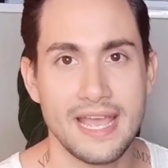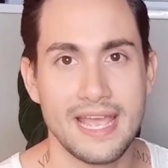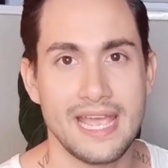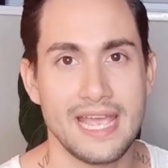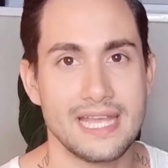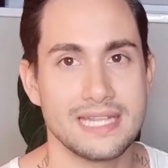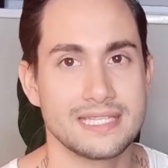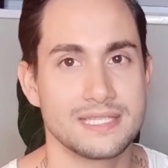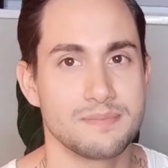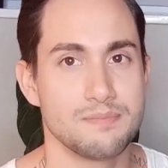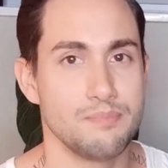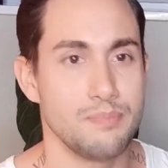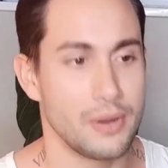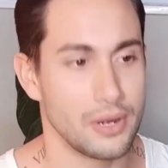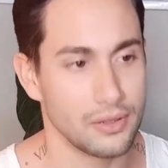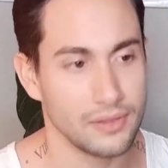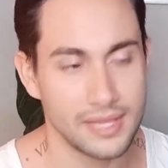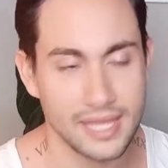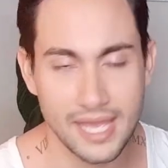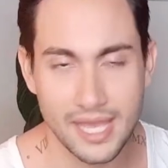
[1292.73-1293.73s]
It's
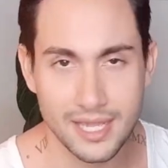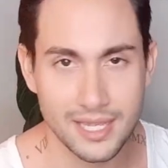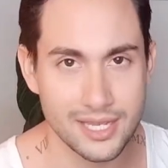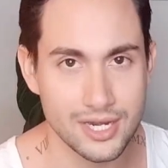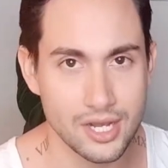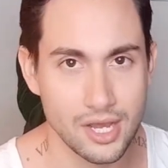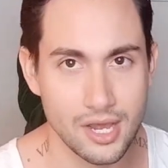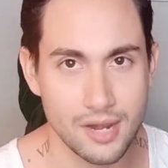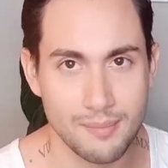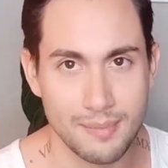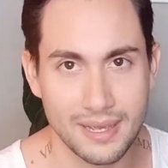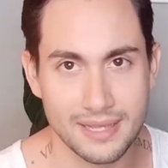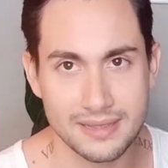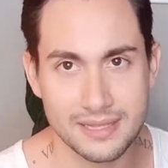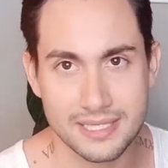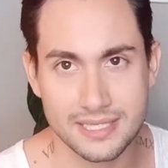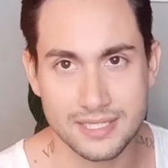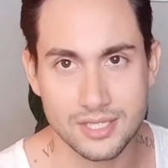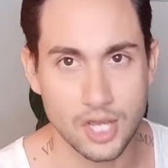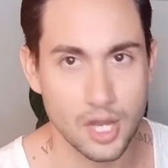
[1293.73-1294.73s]
barely hanging on by
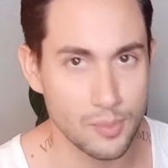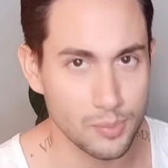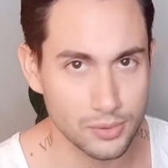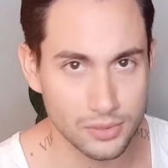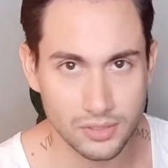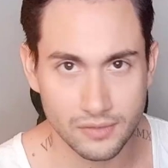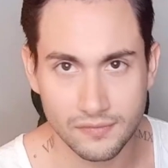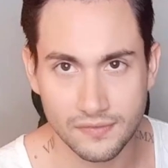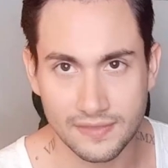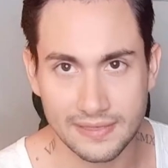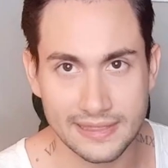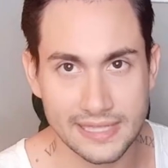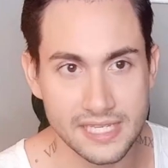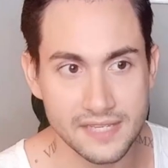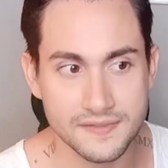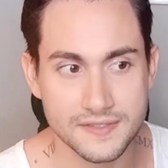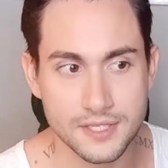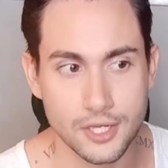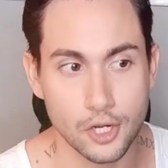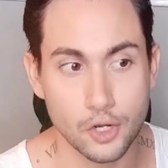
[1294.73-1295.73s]
this couple of
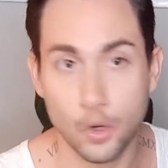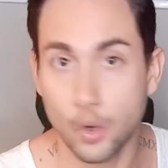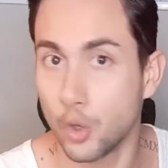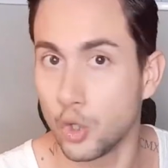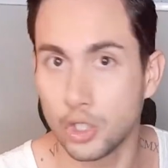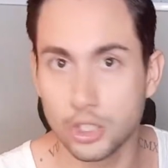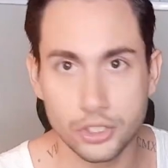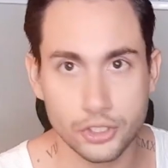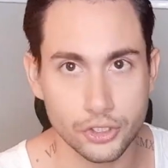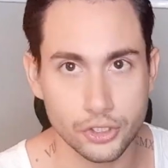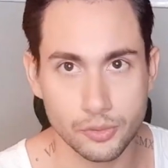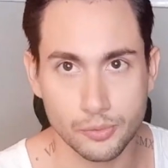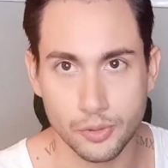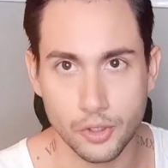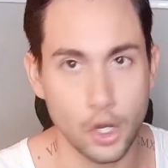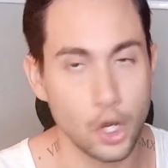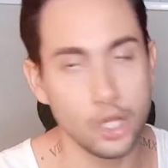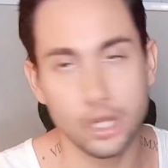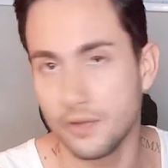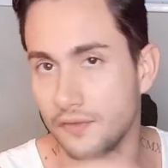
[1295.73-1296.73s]
leaves that are older, but
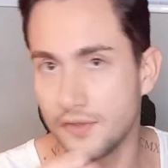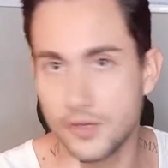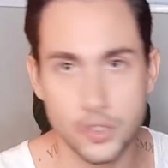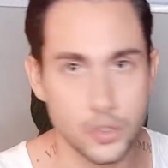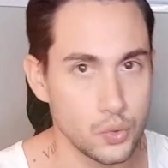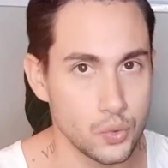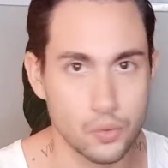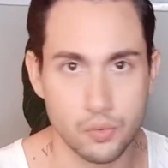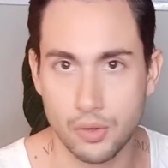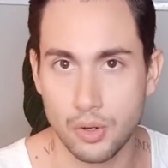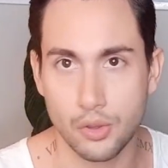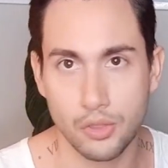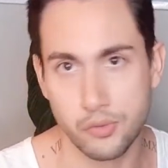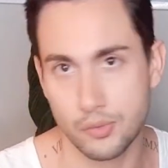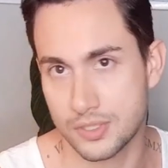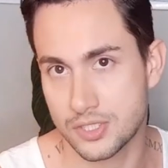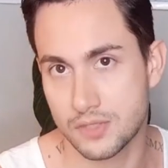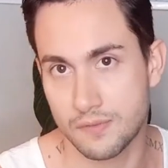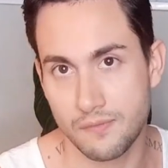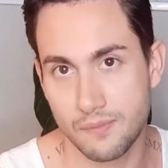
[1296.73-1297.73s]
all of the new growth
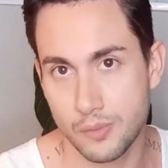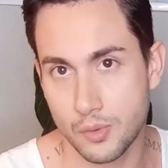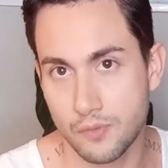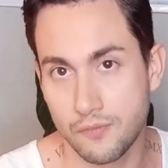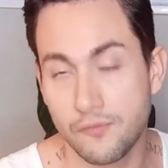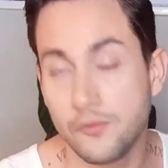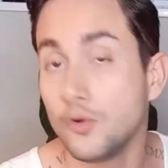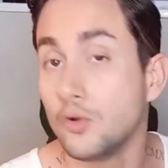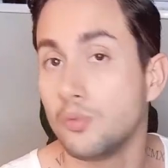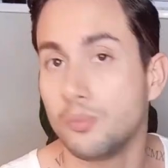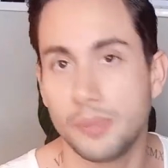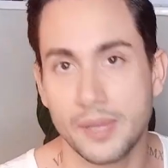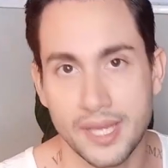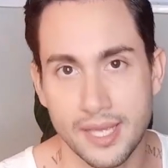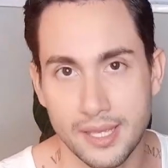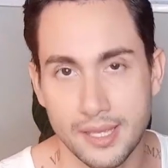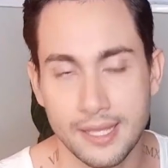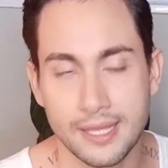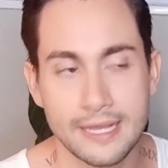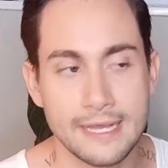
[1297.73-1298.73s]
was full
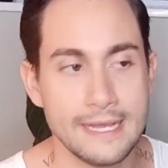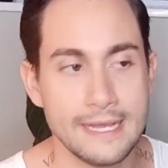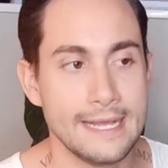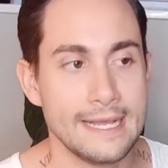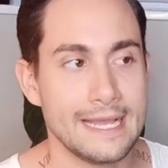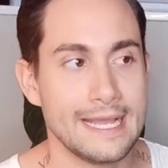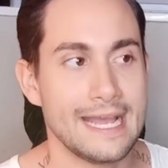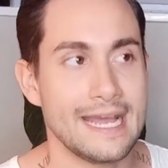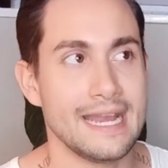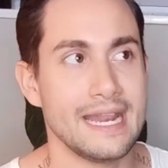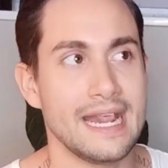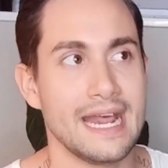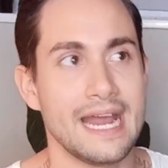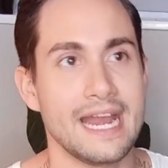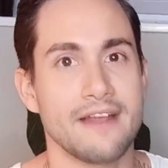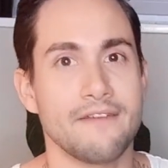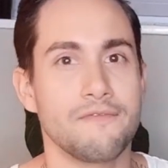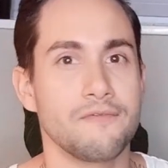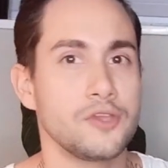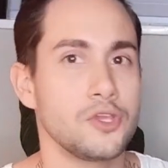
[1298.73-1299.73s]
pink, and it had
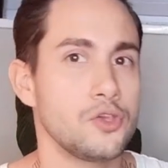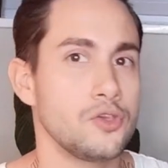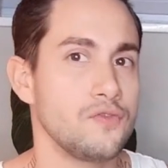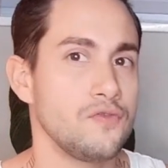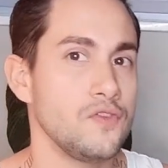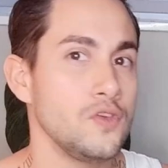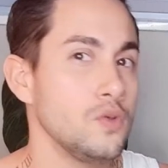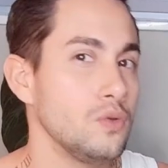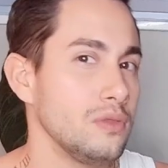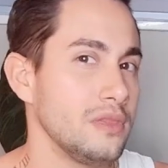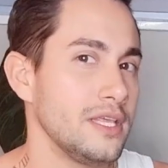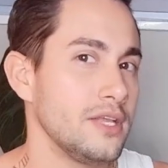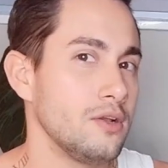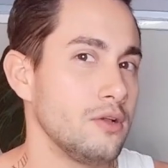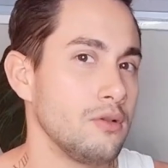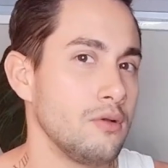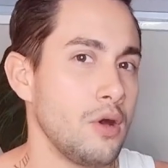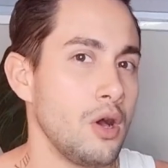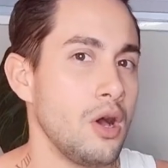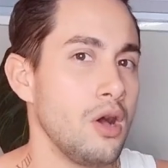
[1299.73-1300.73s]
a few
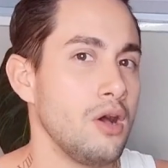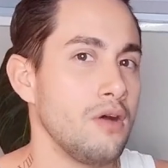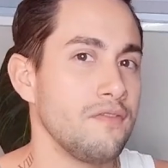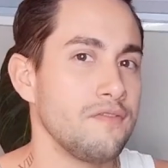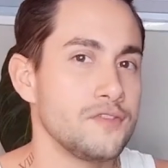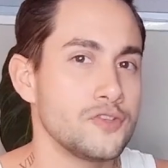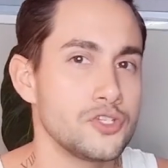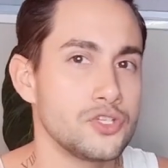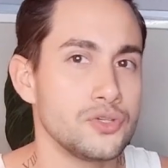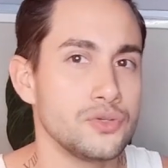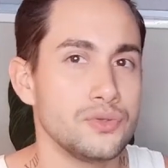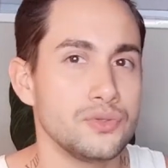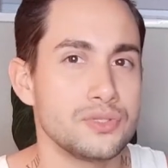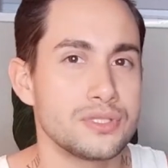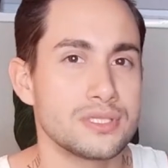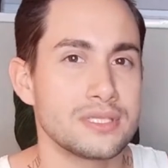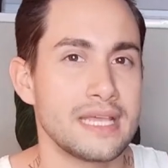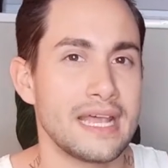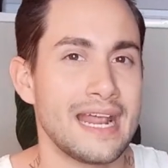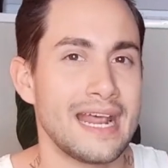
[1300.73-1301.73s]
little
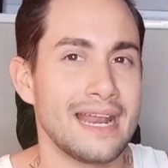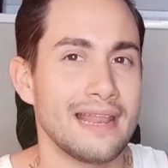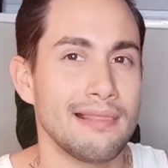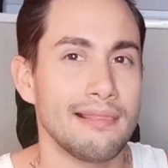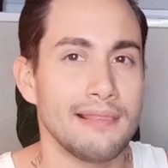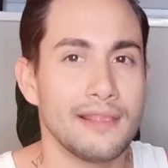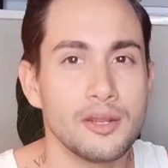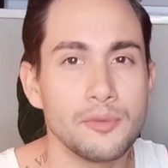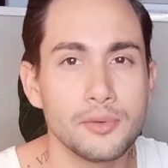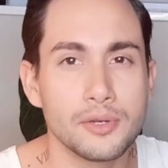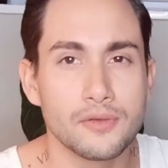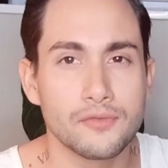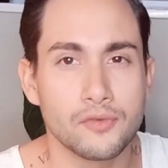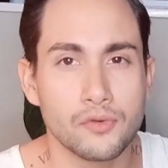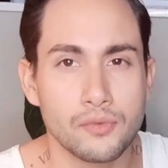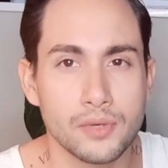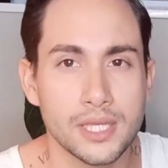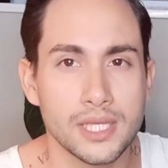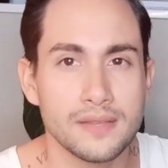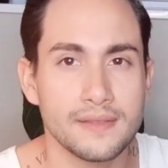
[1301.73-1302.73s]
offshoots that had a little bit of
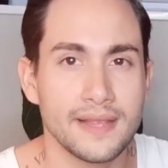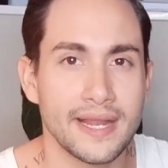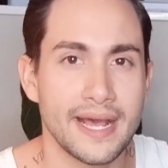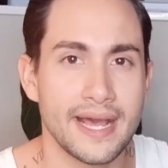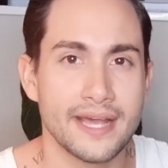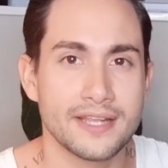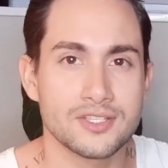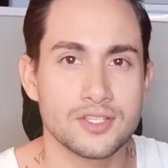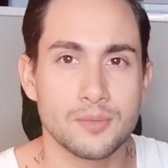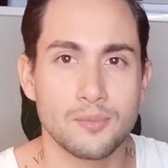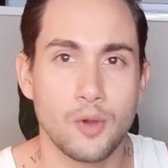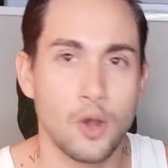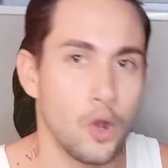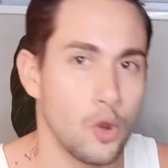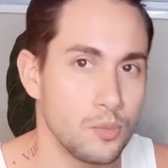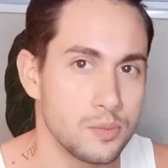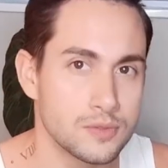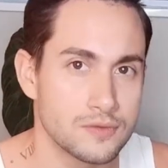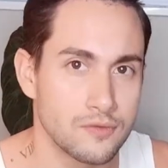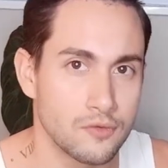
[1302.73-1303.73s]
green that I had some
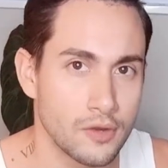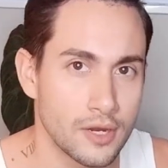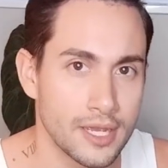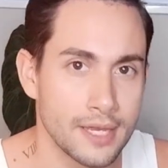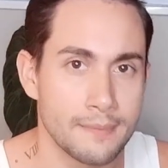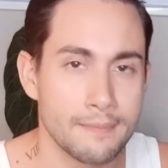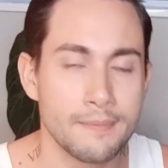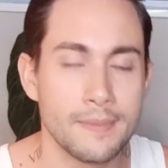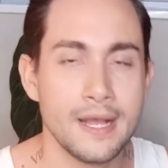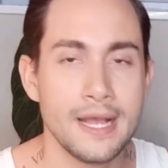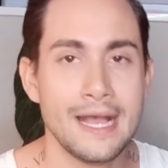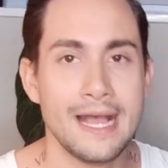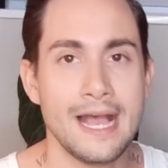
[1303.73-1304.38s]
hopes for him.